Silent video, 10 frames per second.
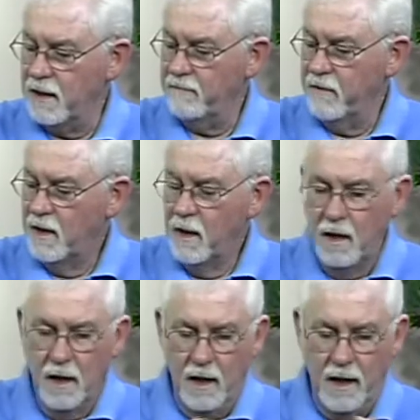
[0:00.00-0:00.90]
life,
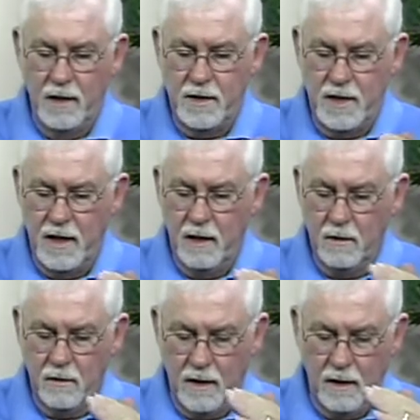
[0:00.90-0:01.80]

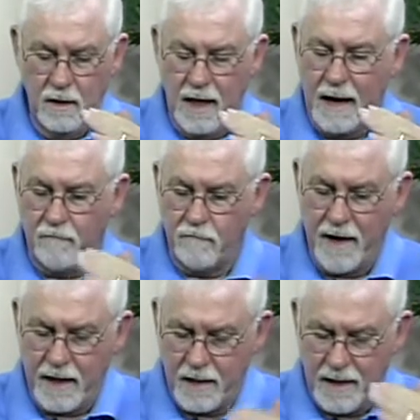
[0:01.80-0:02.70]
until I
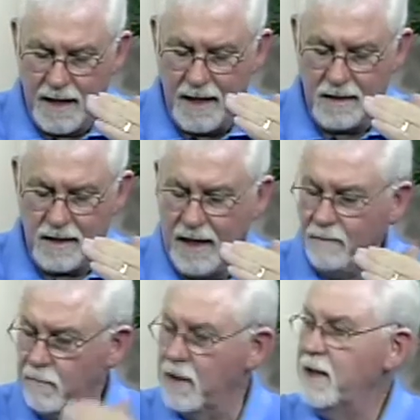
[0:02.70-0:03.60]
recognize
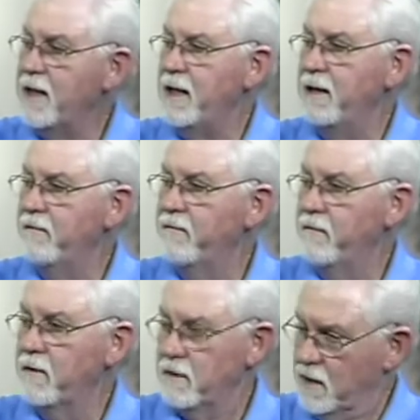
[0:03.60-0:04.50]
and believe
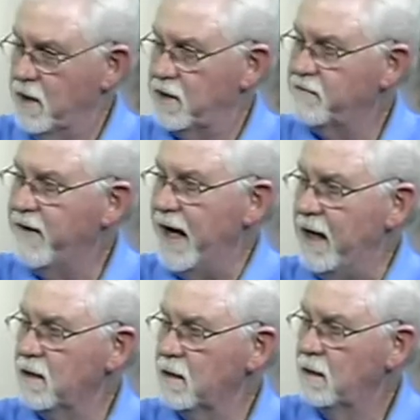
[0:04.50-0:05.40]
this
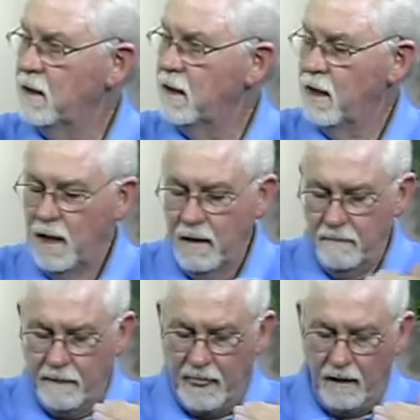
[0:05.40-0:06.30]
fact.
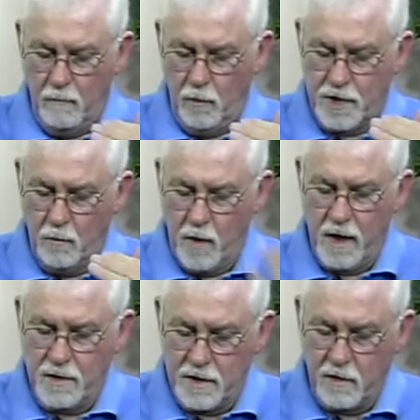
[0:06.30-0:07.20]
Mm-hmm. So
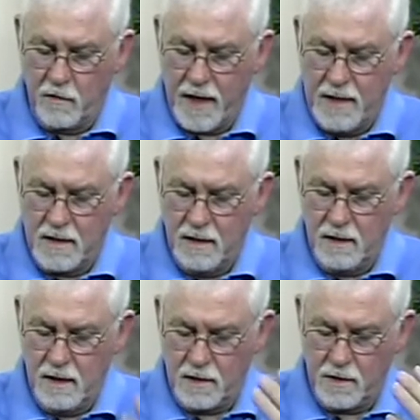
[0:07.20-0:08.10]
where's the grace
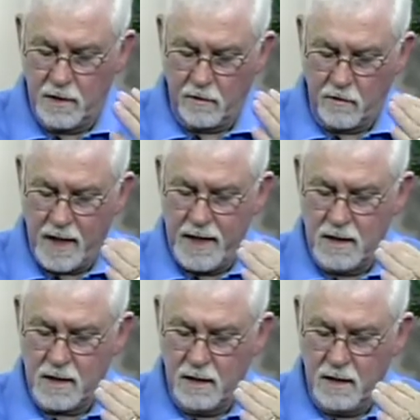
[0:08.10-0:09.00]
in this? The
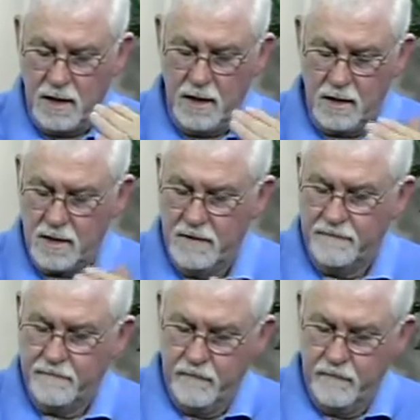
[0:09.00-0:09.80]
grace in this